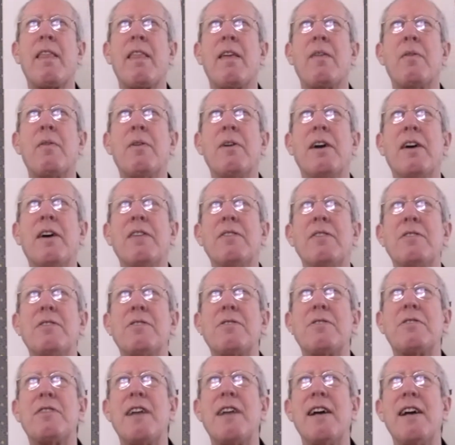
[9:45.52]
We
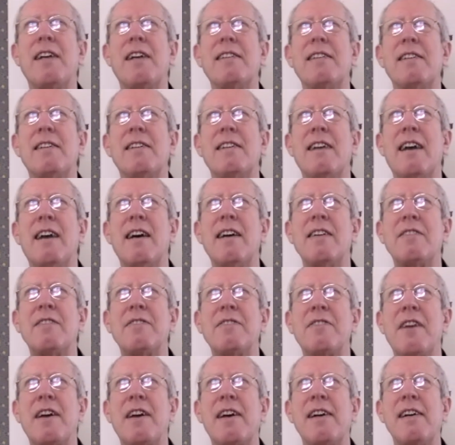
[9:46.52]
understand it
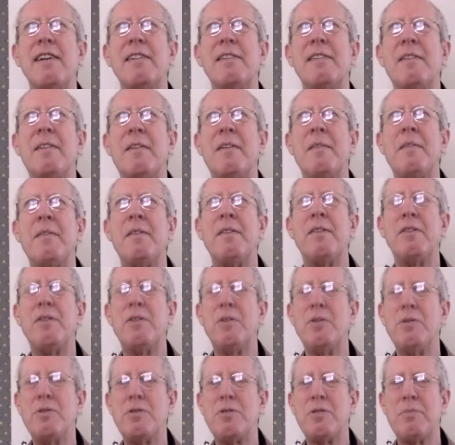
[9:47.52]
as a
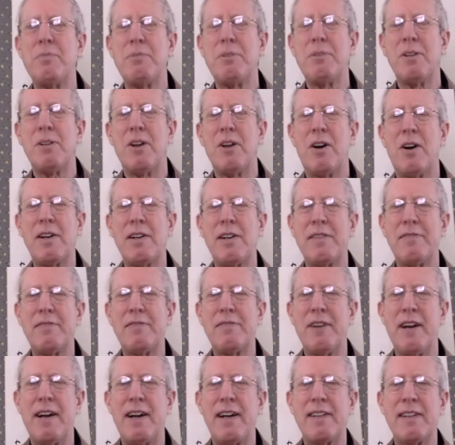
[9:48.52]
usable
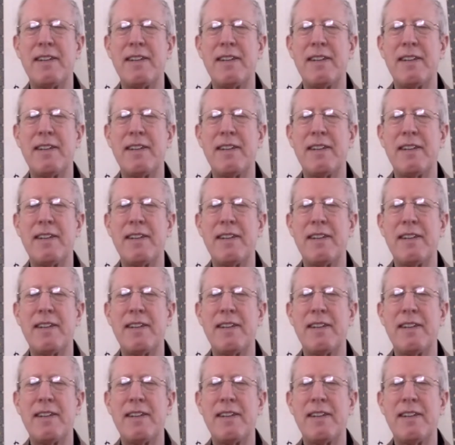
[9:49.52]
artifact.